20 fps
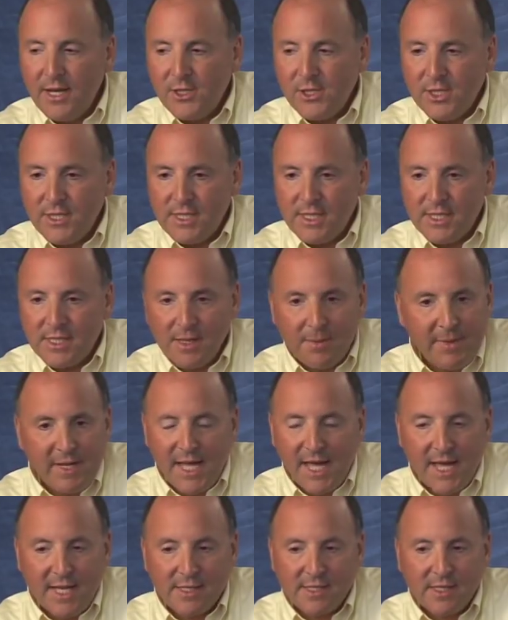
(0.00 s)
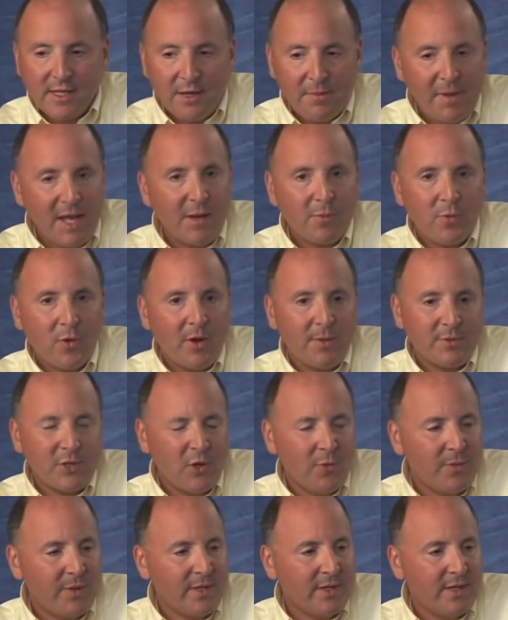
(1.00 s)
And she said, somebody has a command prompt
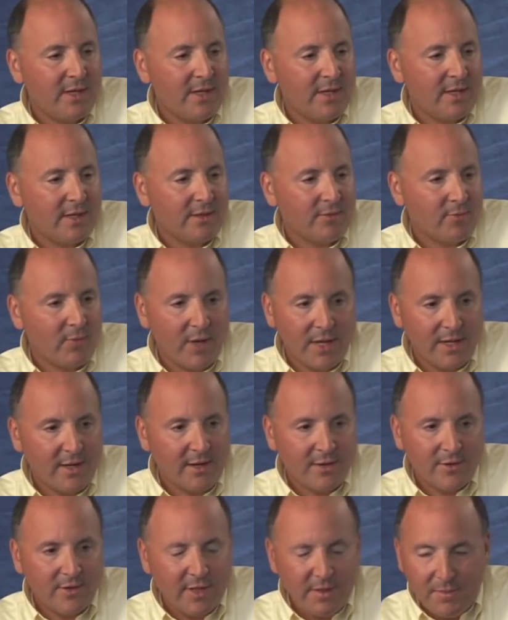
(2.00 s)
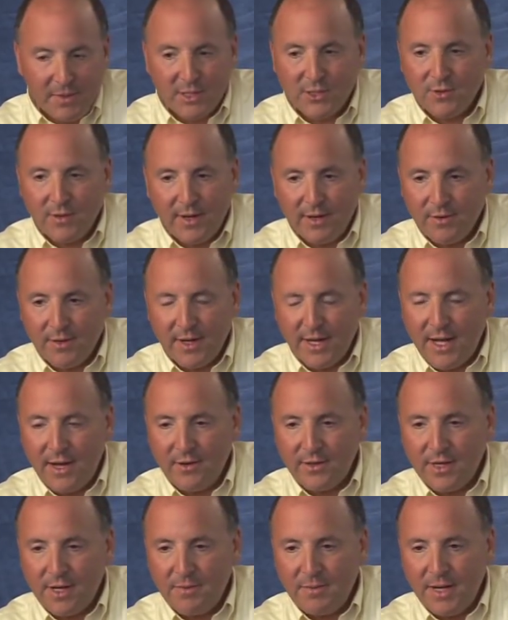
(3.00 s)
open running under the administrator
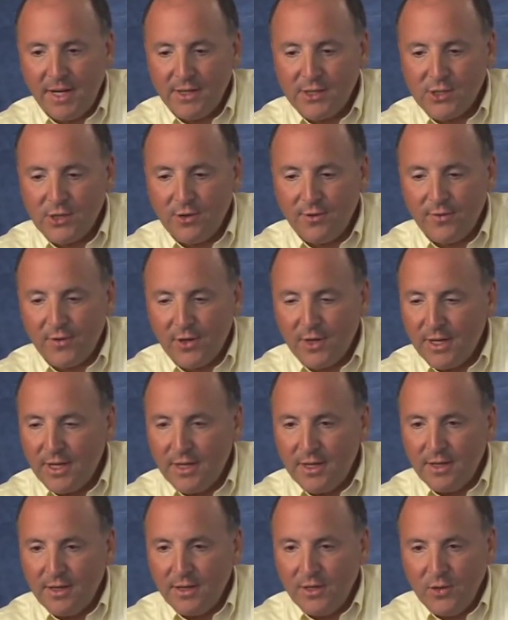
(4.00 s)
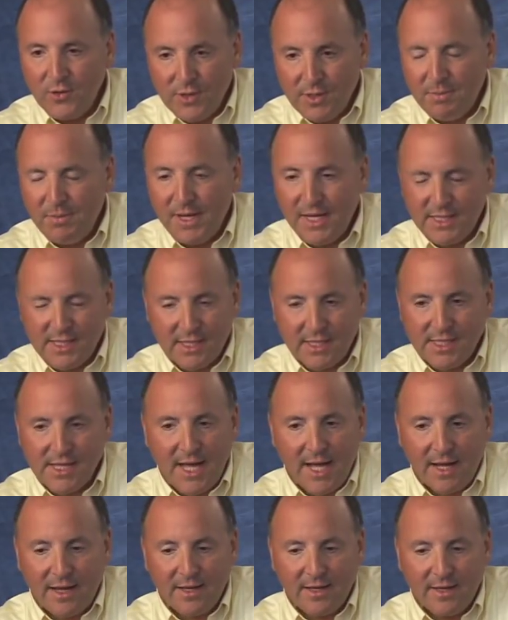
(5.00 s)
account on my server using
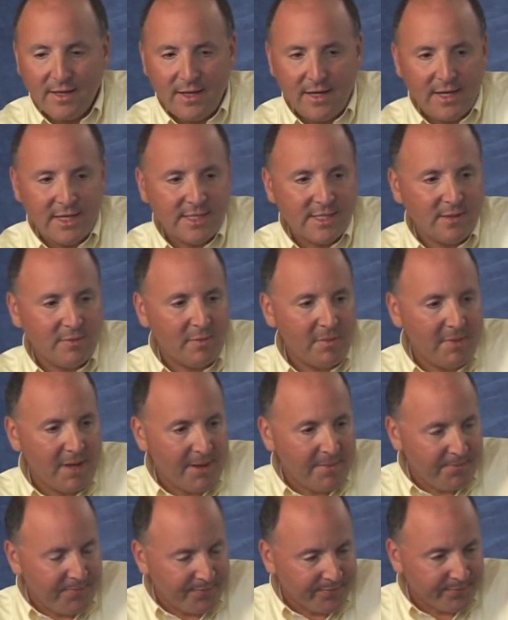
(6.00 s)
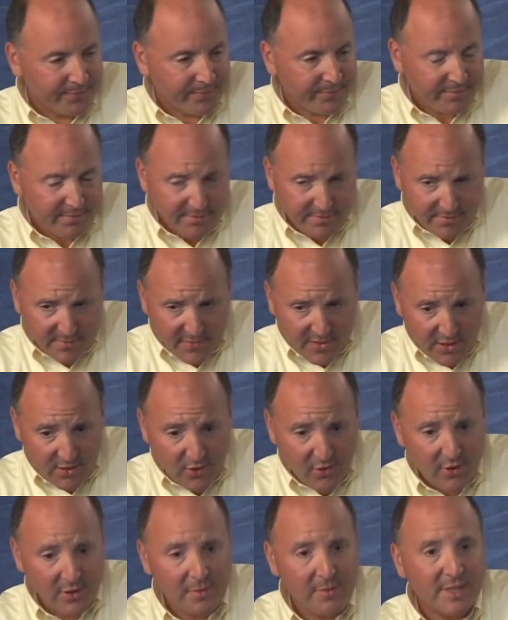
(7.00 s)
PSExec. And I said, well, ma'am, the
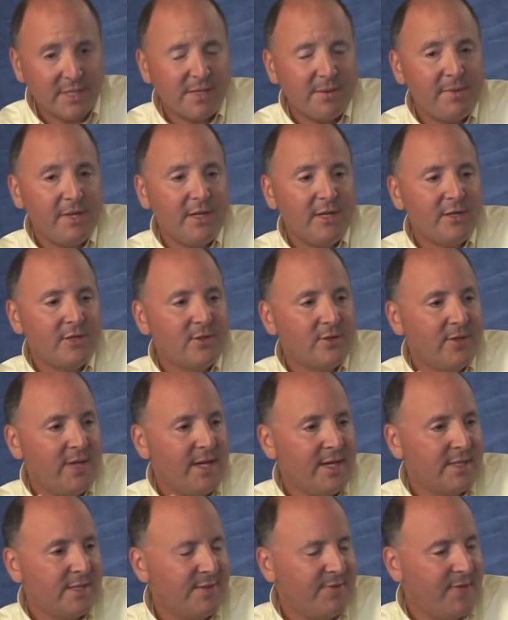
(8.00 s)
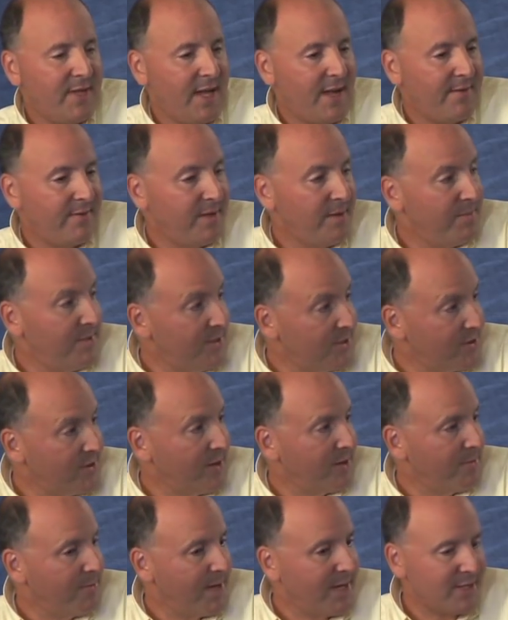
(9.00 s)
only way somebody could do that is if they have the
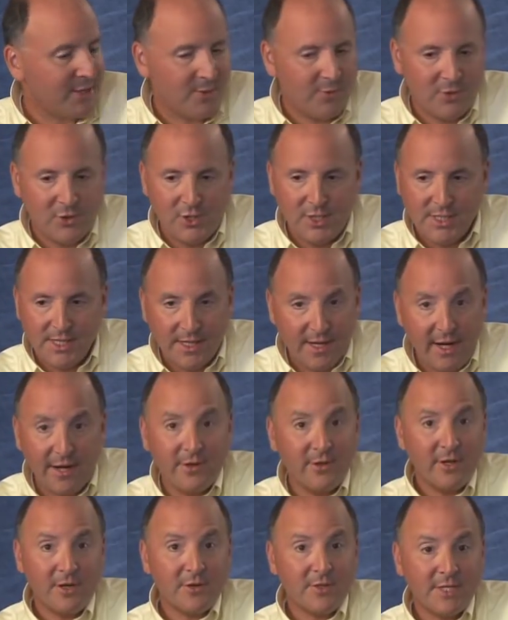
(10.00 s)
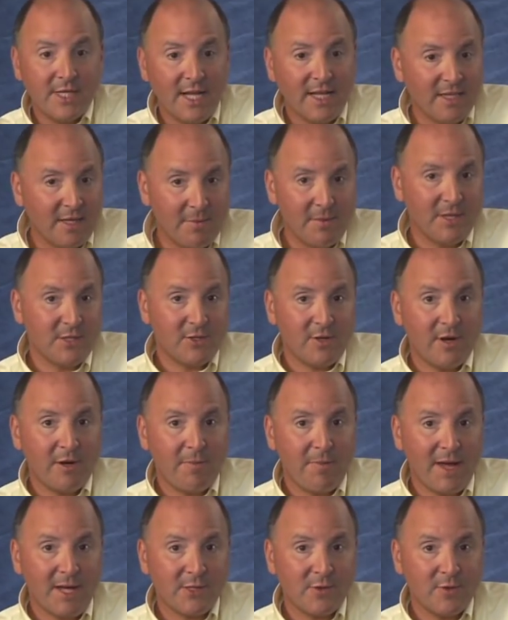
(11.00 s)
administrator password. She said, I don't understand. The administrator
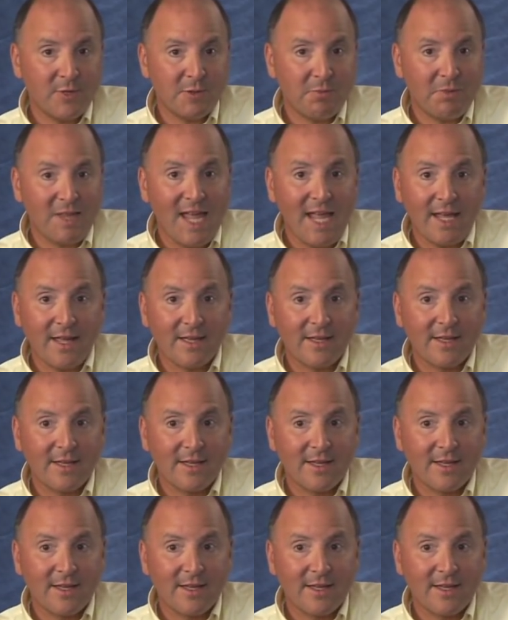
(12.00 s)
password is blank.